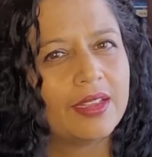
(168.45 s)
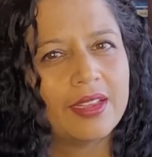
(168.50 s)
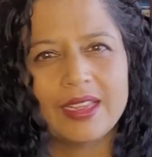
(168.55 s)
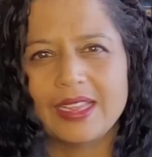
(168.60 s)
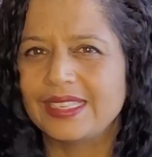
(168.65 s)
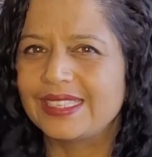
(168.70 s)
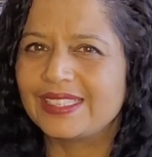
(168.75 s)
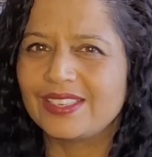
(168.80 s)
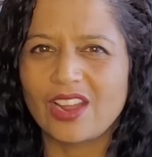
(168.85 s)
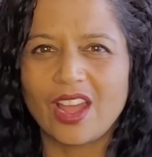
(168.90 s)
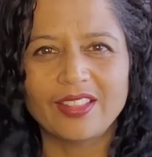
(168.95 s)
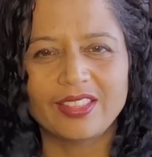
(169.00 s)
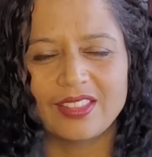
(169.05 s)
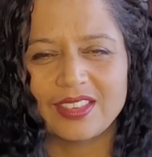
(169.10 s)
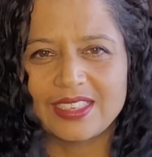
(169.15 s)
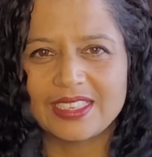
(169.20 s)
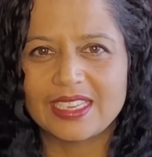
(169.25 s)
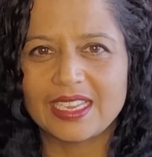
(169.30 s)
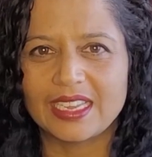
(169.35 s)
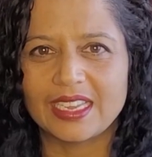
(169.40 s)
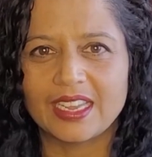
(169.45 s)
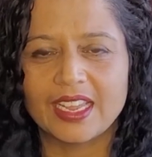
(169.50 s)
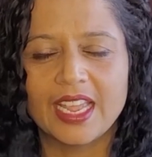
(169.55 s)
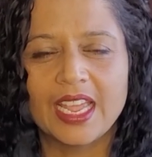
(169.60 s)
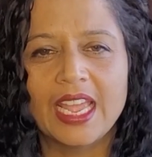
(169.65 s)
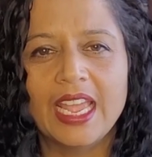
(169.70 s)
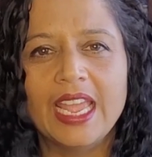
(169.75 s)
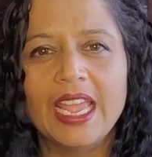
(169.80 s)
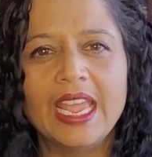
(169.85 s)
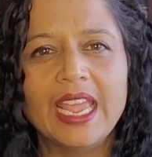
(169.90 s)
It's not the
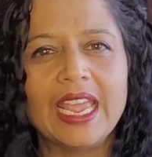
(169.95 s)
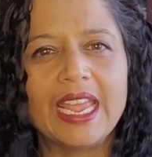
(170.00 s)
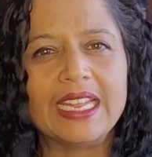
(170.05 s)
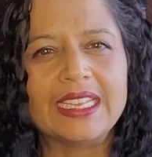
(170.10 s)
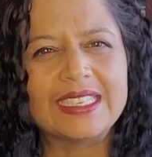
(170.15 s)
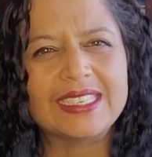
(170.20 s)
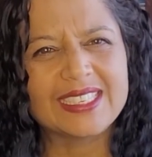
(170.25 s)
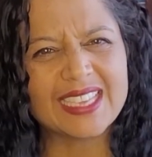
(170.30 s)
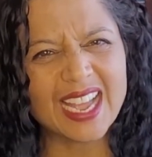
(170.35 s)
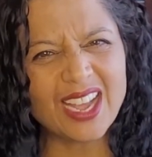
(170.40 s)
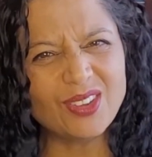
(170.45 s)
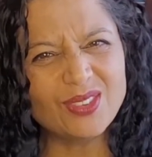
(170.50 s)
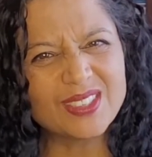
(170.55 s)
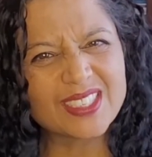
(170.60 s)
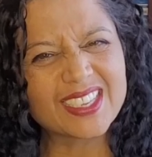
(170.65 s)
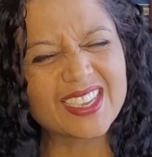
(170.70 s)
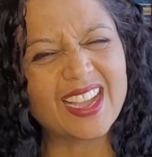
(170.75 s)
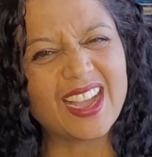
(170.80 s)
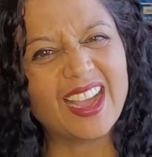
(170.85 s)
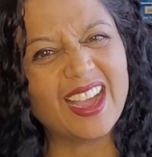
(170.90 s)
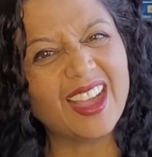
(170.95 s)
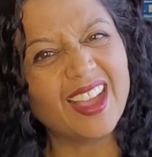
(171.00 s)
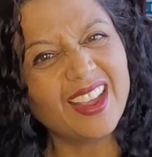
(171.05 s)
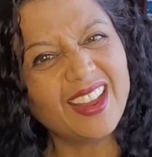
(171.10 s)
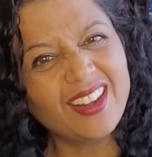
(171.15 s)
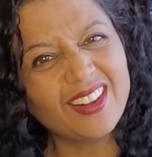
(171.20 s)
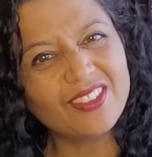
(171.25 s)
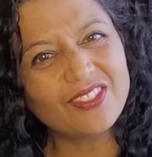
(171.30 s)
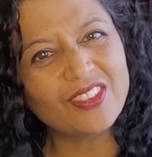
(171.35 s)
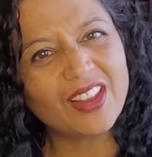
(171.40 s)
T. It sounds
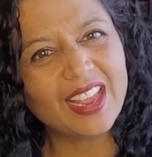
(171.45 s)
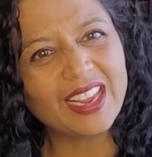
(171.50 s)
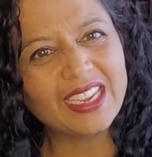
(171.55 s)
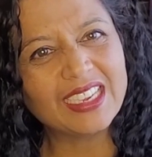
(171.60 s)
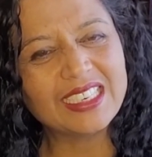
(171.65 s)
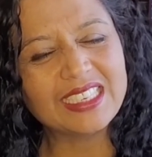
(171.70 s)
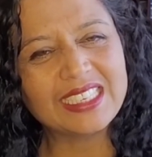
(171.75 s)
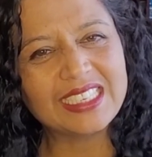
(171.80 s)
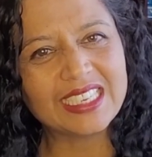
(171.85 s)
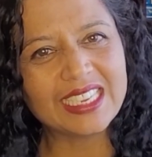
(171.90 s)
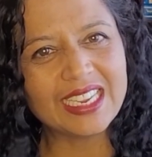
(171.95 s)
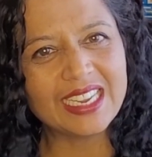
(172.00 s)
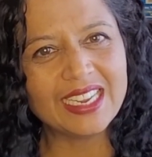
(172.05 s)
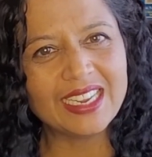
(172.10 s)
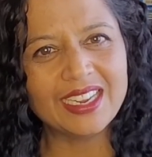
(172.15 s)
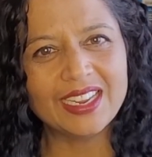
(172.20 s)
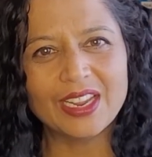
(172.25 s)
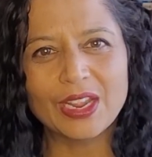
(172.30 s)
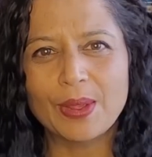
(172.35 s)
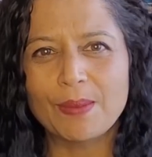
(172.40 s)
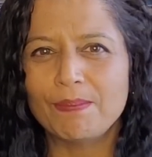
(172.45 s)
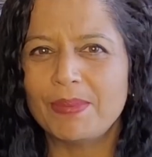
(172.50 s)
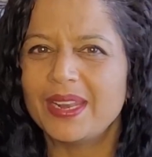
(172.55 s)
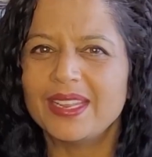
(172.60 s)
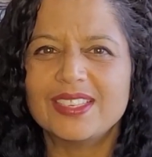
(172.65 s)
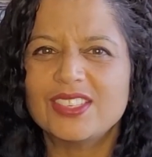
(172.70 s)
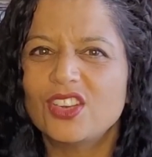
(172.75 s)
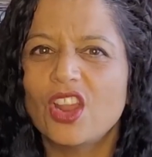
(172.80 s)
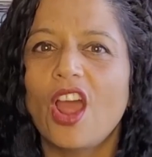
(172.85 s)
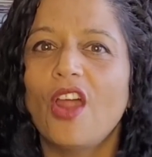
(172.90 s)
kind of like a D, but
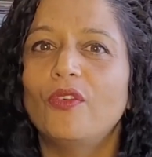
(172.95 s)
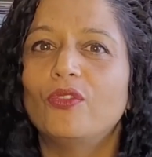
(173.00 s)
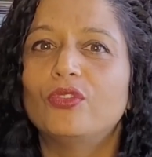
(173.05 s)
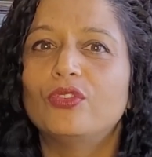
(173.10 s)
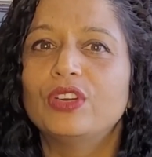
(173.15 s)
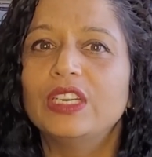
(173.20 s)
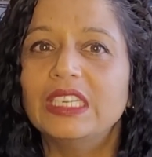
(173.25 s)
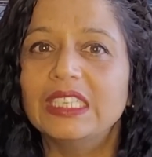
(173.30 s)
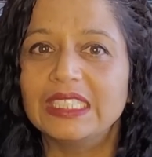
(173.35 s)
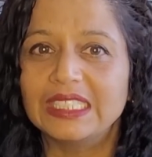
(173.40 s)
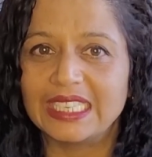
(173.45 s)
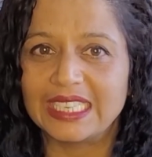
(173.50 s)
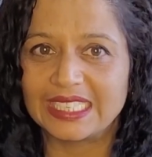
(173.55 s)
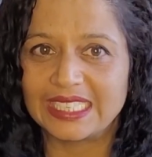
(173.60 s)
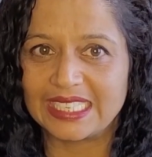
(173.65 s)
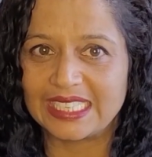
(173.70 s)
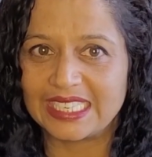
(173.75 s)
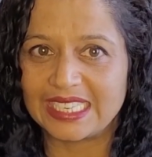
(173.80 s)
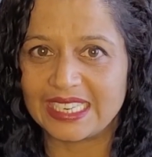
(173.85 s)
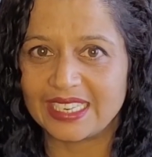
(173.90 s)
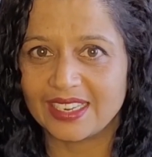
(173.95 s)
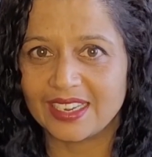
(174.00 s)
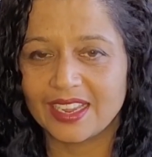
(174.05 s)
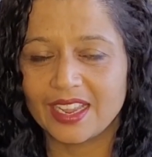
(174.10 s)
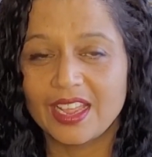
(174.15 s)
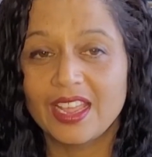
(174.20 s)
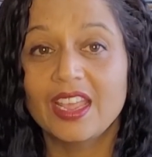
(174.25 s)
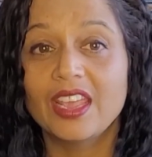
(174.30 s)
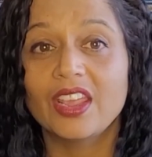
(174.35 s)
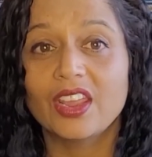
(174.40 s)
it's not really a D.
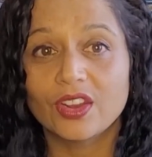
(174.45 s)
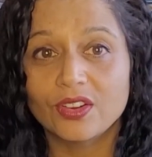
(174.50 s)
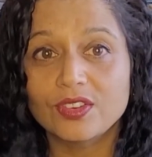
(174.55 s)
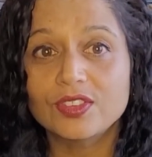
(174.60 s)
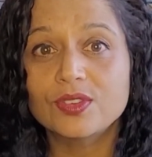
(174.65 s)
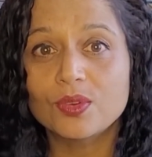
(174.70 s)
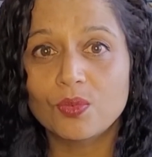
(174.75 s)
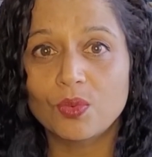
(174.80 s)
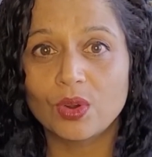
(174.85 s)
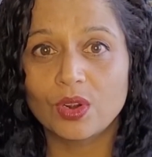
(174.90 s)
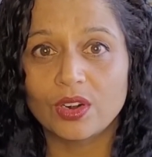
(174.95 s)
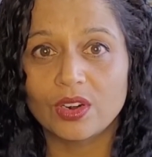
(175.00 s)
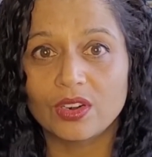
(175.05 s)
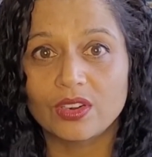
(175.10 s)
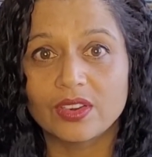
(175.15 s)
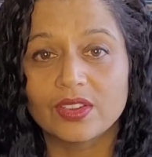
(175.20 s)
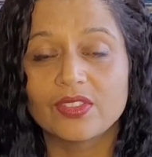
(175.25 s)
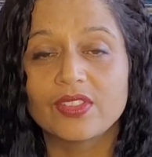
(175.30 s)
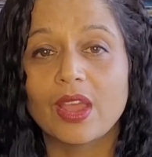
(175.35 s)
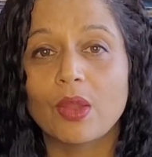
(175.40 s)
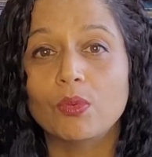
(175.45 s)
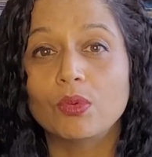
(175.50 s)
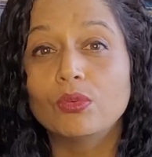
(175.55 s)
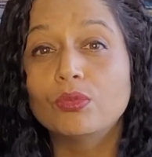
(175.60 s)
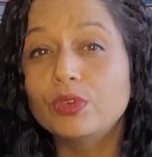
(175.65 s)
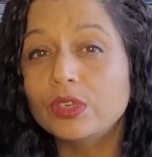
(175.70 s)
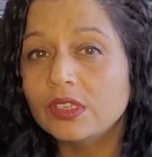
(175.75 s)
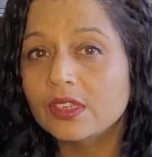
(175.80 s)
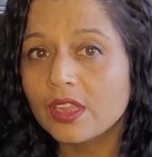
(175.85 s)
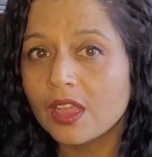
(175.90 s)
Here is a word that will
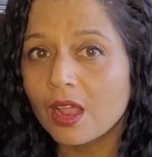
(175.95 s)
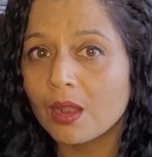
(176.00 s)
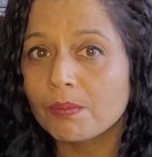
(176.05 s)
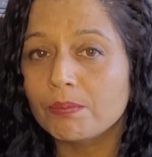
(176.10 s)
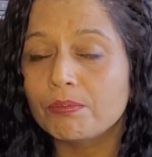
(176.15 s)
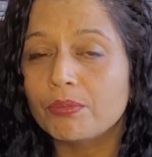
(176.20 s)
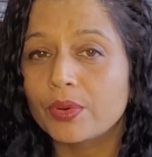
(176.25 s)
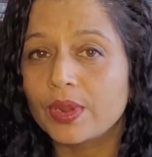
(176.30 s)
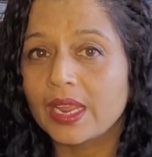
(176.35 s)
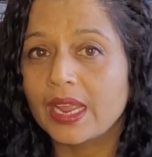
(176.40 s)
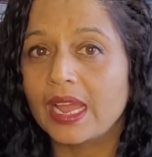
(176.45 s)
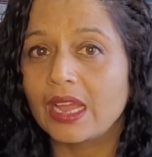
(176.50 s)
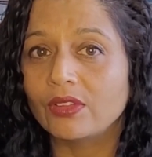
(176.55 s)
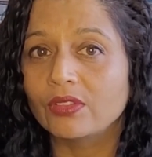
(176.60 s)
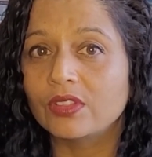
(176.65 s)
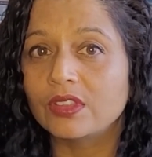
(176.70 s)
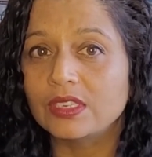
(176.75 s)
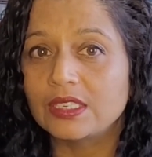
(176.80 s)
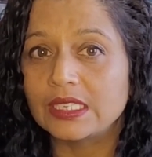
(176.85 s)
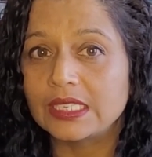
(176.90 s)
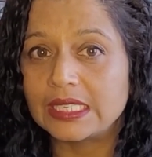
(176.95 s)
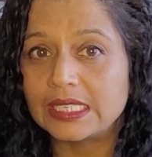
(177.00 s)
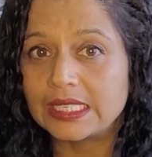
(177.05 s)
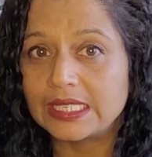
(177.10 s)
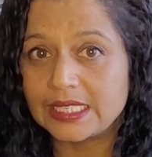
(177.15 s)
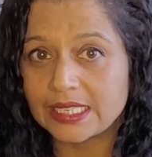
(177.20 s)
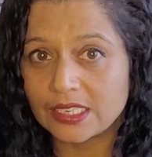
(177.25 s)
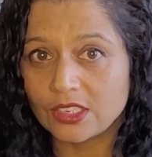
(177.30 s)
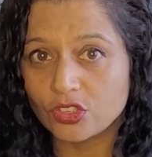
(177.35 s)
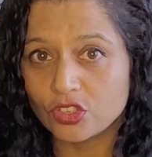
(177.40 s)
really help bring out the
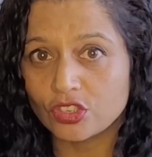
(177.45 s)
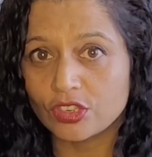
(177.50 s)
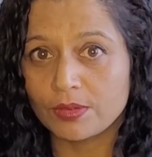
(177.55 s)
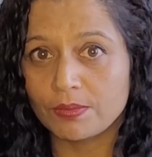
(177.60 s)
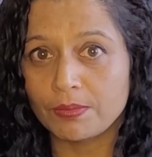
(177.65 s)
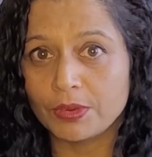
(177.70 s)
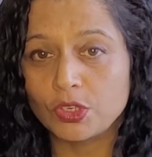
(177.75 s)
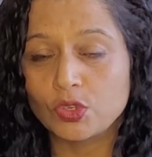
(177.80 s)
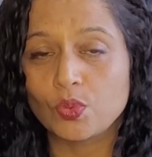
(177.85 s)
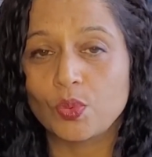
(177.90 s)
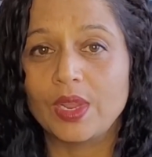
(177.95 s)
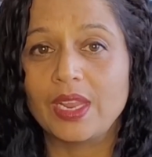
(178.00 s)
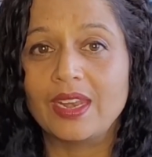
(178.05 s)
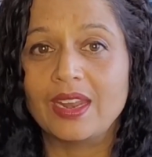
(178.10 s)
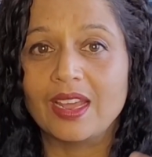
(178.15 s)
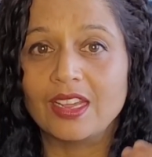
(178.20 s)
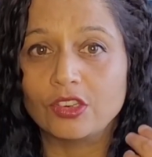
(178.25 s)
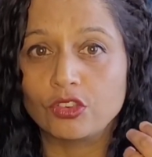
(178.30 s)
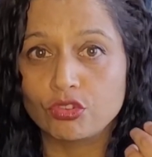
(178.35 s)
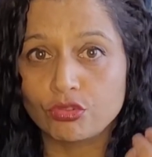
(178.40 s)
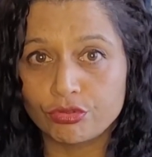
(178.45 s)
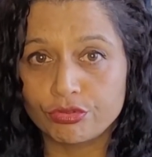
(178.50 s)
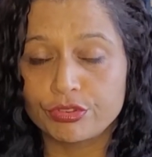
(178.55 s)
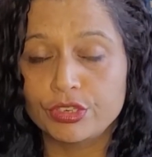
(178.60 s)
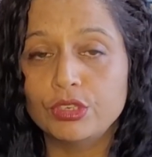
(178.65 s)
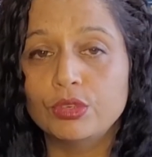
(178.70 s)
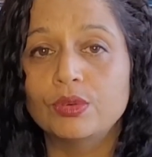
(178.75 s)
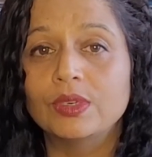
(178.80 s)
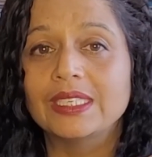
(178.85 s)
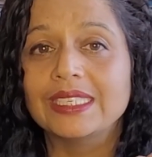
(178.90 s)
distinction between a
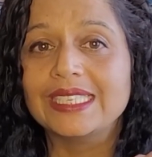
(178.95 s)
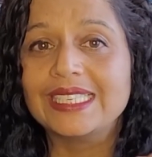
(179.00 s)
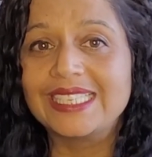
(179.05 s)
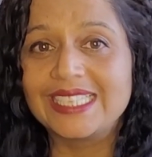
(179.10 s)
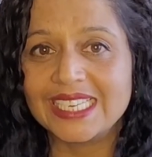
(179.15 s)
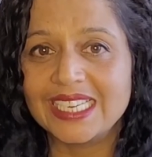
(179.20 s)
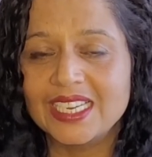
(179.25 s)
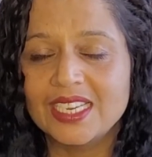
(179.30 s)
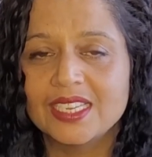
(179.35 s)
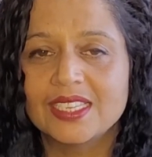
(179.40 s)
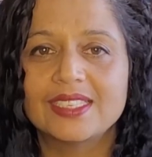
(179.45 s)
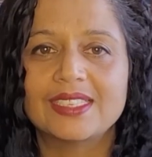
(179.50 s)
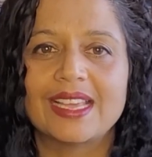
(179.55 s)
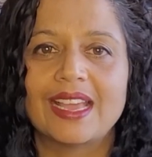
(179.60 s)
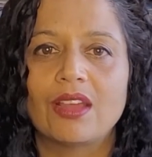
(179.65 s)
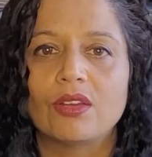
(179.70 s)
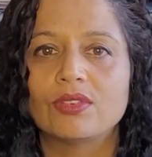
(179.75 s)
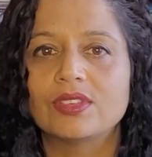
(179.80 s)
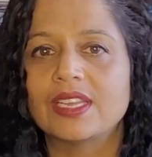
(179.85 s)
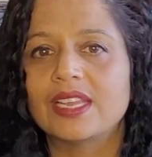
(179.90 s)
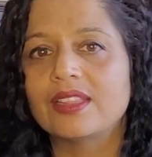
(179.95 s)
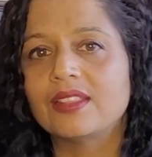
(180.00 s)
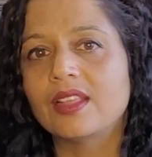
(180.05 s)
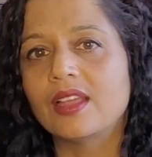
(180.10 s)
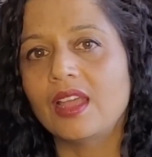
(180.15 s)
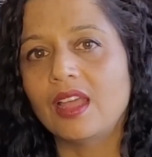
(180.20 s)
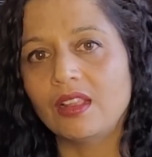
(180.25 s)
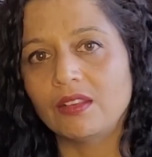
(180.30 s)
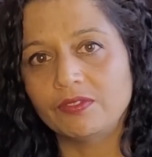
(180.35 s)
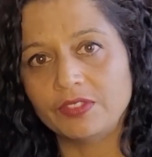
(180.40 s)
true D sound and the
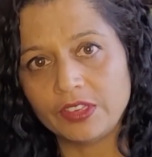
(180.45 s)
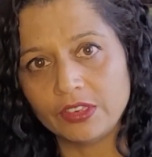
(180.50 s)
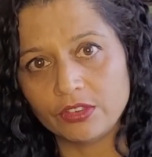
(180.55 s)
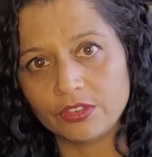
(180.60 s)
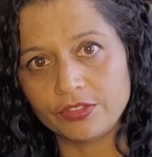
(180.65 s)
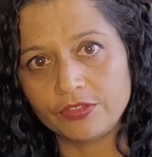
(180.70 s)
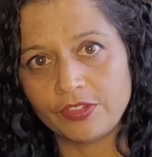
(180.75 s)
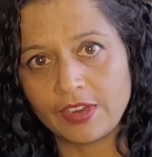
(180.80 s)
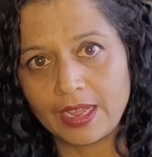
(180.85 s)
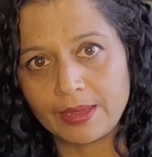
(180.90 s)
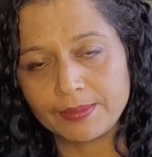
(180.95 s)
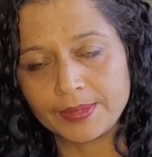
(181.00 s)
alveolar flap